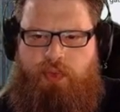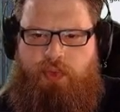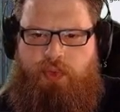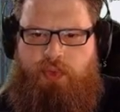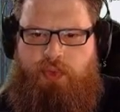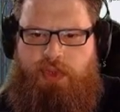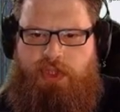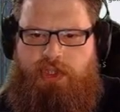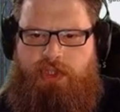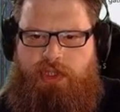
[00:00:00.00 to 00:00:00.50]

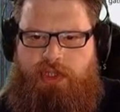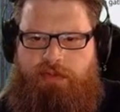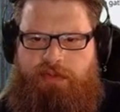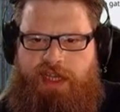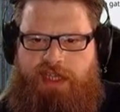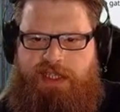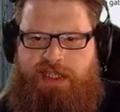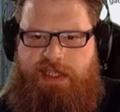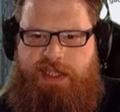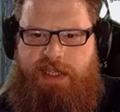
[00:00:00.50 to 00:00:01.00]
I should have
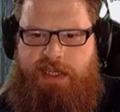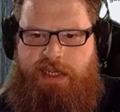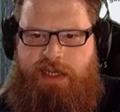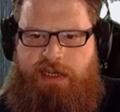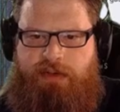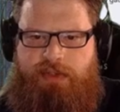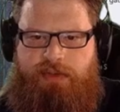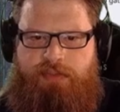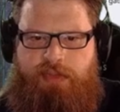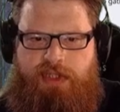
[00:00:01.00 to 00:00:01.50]
access here now,
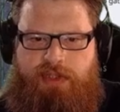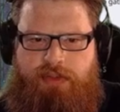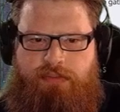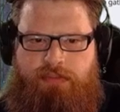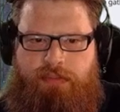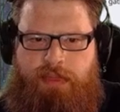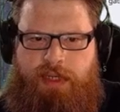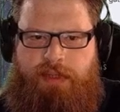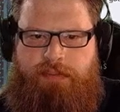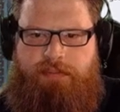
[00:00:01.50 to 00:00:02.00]
because
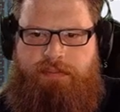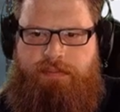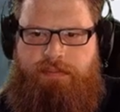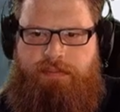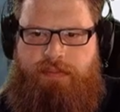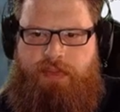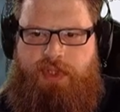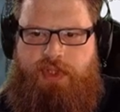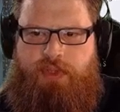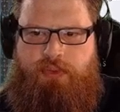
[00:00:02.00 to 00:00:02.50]
my
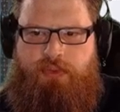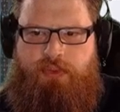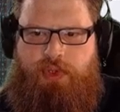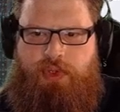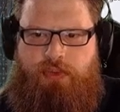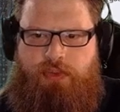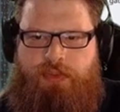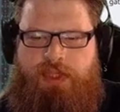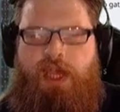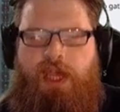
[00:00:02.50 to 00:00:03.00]
suit
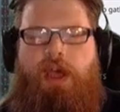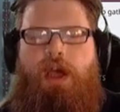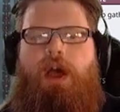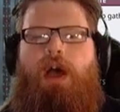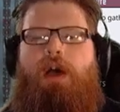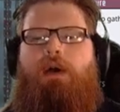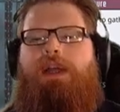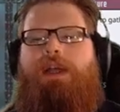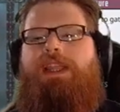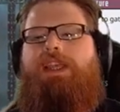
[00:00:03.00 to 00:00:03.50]
dupes...
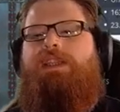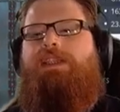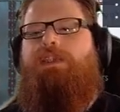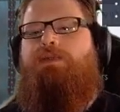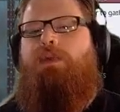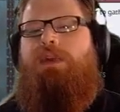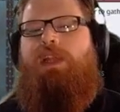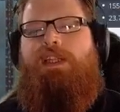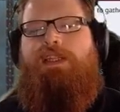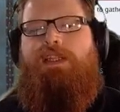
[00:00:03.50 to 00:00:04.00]
Oh, I think it's
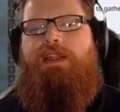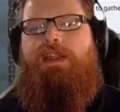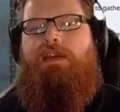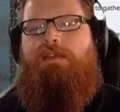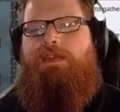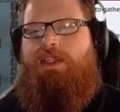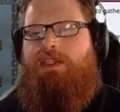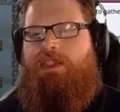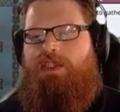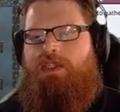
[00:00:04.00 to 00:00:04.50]
when I didn't have
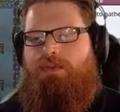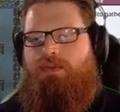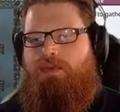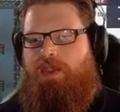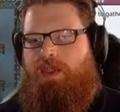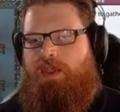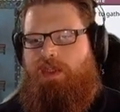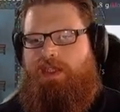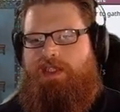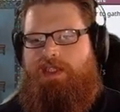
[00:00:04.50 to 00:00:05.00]
any
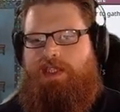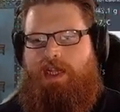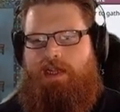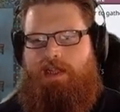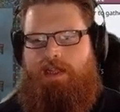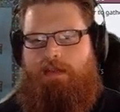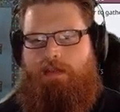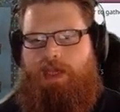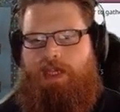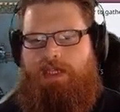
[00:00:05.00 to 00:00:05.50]
suits on this side
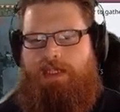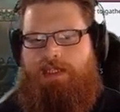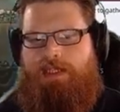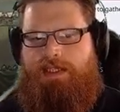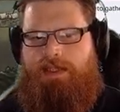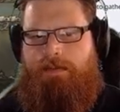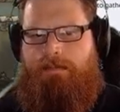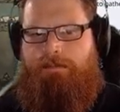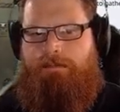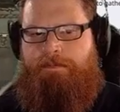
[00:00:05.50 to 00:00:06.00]
of the
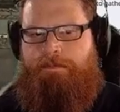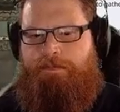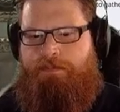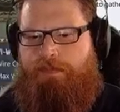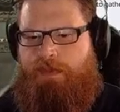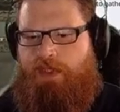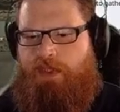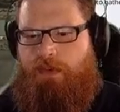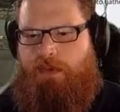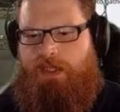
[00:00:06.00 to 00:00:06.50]
base.
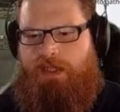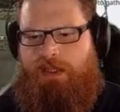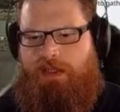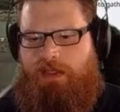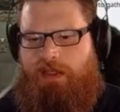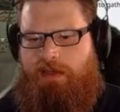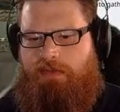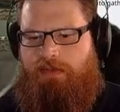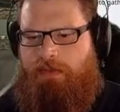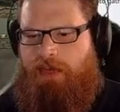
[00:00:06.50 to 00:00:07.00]
So I
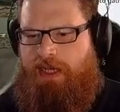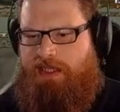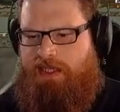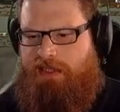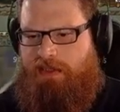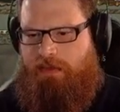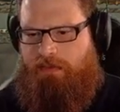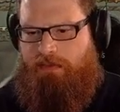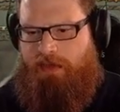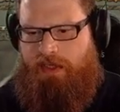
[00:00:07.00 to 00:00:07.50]
didn't give them
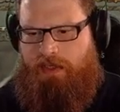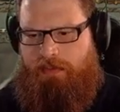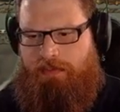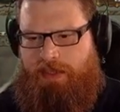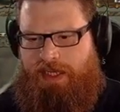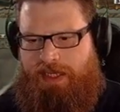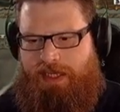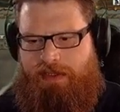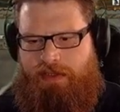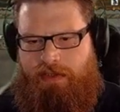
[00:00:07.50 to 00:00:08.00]
access over here,
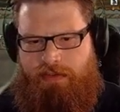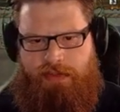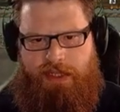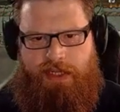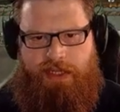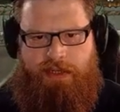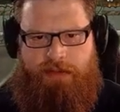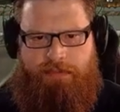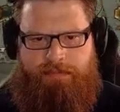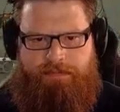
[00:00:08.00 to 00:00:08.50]
but I can do that now.